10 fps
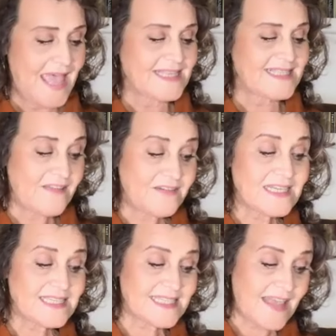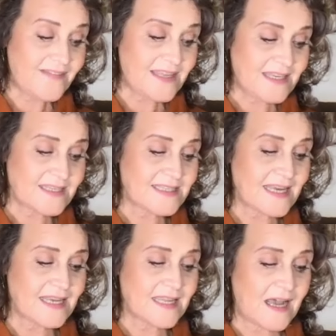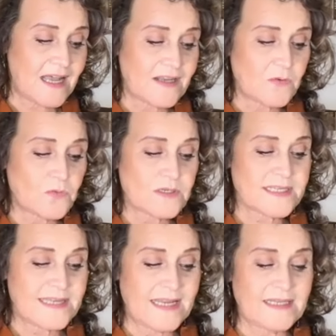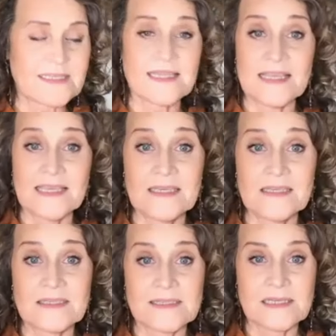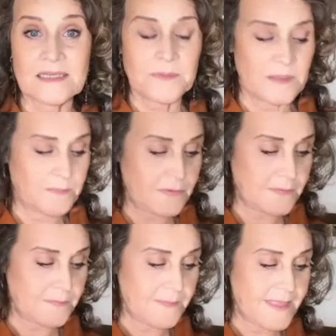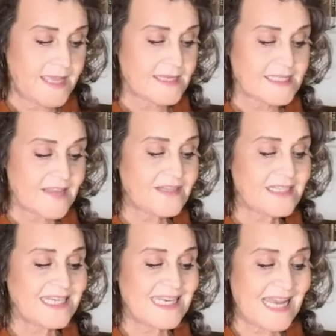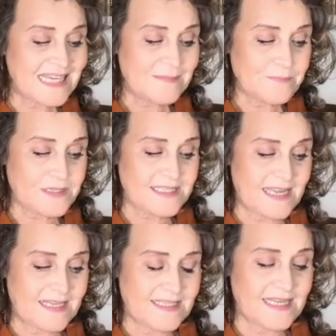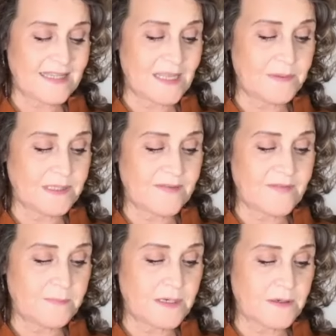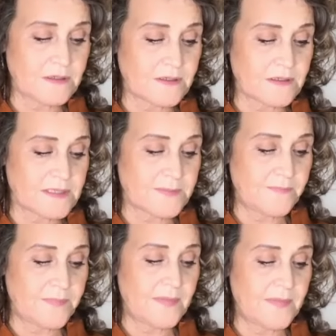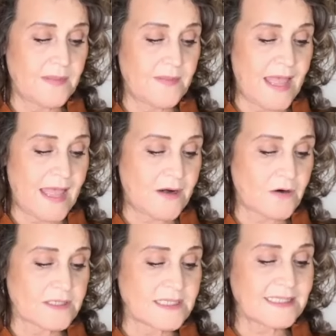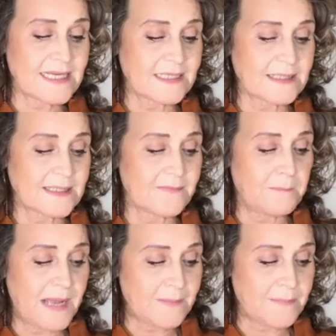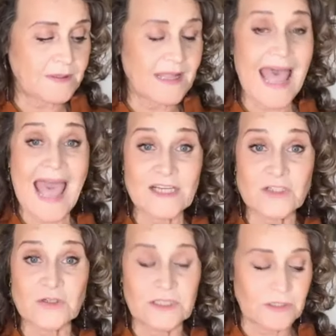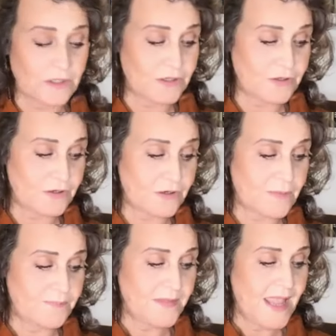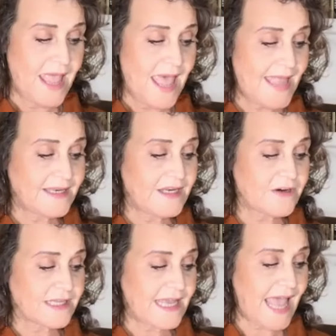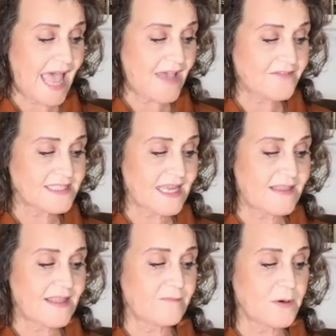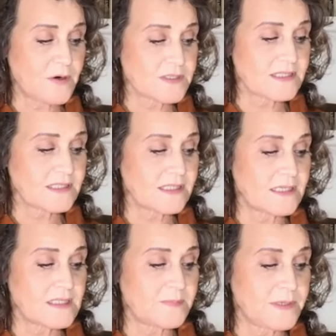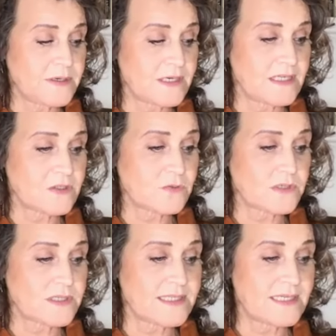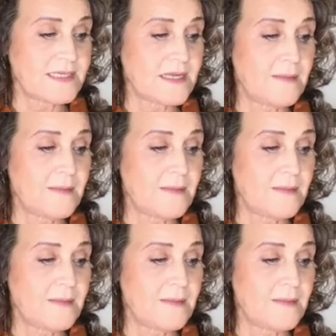77% said God or saints heal sick people. 79% said they believe the miracles that are detailed in the Bible actually occurred. And nearly half said they've personally experienced or seen a